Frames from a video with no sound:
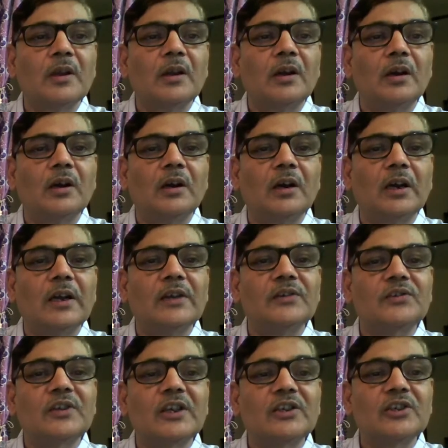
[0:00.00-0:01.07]
as
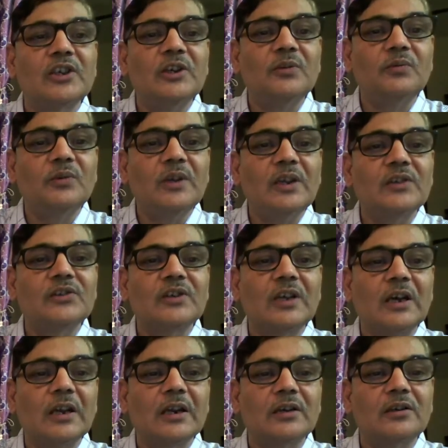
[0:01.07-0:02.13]
sex-influenced
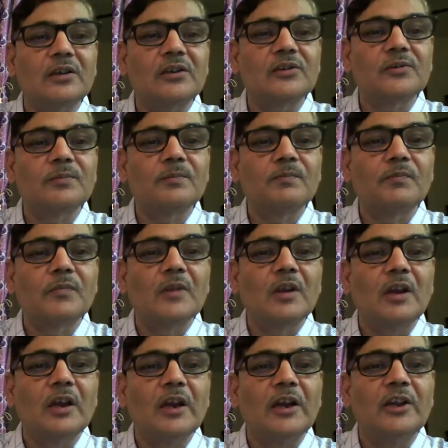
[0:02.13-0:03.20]
characters
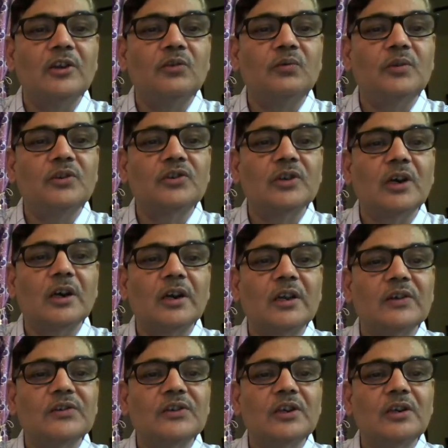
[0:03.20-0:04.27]
and which are
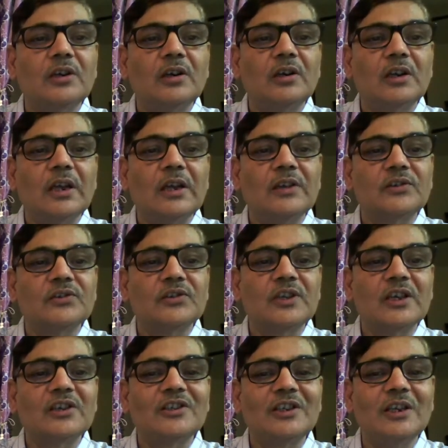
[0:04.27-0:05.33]
considered as
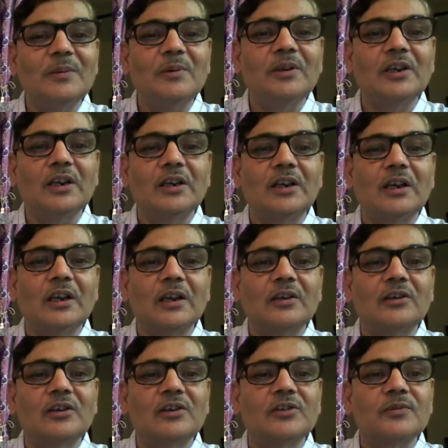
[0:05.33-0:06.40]
sex-limited
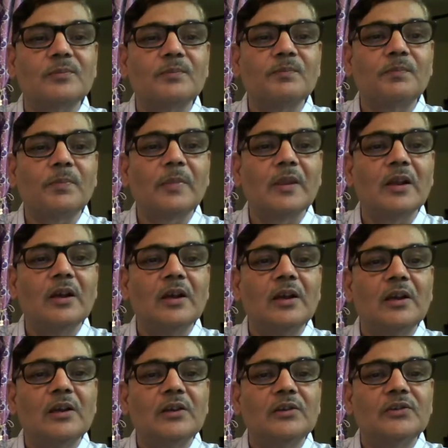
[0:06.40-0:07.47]
characters.
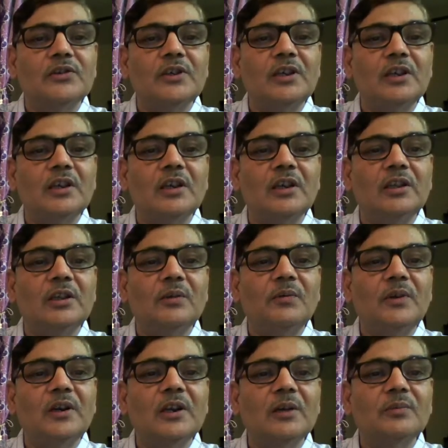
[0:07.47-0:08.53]
See, in the
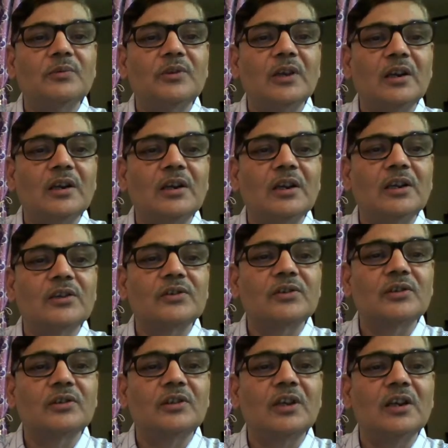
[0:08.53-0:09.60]
field of genetics,
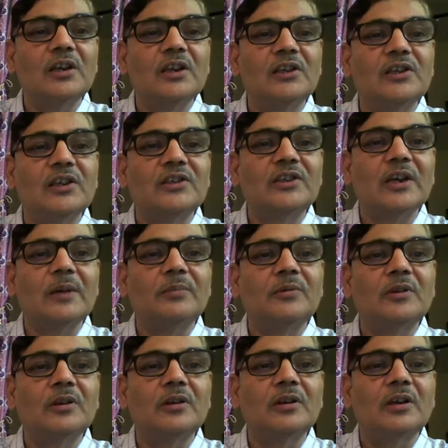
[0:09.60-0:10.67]
there is a
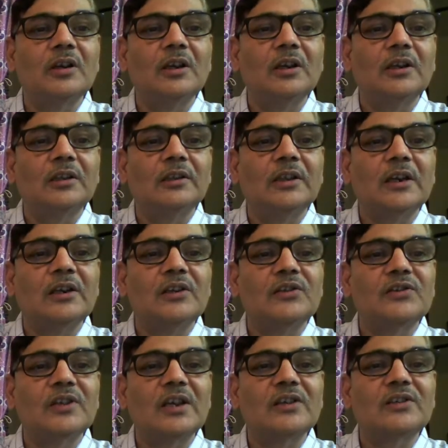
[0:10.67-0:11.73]
chapter that is
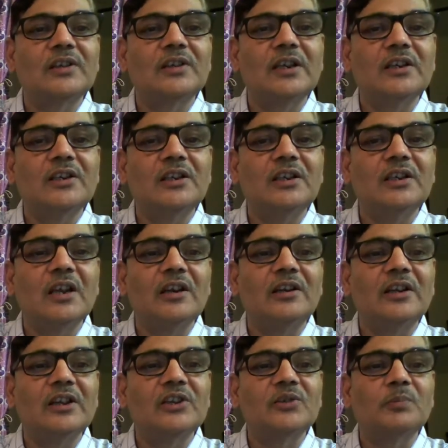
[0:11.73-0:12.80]
sex-linked
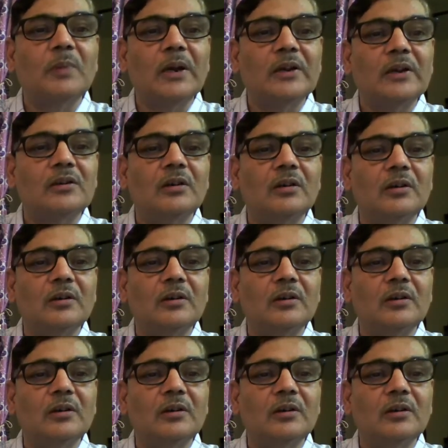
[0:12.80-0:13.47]
inheritance pattern.